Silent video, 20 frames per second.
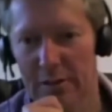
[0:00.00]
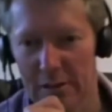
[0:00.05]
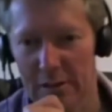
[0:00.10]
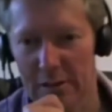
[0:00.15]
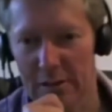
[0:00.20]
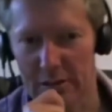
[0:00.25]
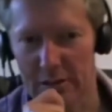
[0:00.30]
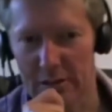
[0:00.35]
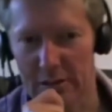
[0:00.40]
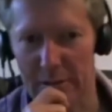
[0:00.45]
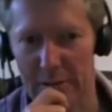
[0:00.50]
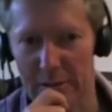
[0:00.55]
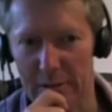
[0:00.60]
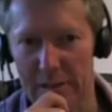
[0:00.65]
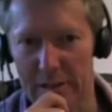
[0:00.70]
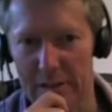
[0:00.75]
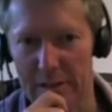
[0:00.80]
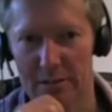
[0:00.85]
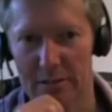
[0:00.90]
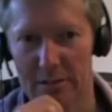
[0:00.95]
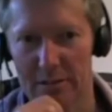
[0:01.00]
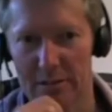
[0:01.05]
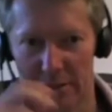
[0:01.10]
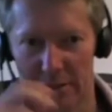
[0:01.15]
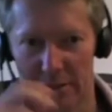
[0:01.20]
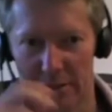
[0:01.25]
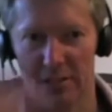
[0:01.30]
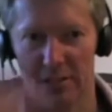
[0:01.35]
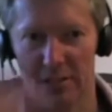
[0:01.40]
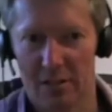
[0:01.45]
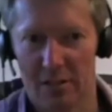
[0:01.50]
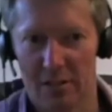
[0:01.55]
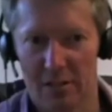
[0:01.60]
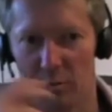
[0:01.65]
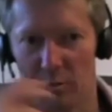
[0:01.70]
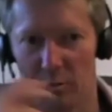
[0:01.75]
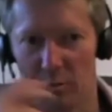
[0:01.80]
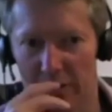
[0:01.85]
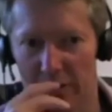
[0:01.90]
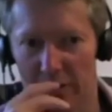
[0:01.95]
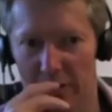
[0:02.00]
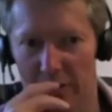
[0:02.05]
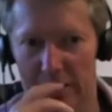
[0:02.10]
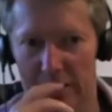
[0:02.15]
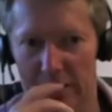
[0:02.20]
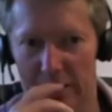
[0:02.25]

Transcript: which I've been teaching and exploring,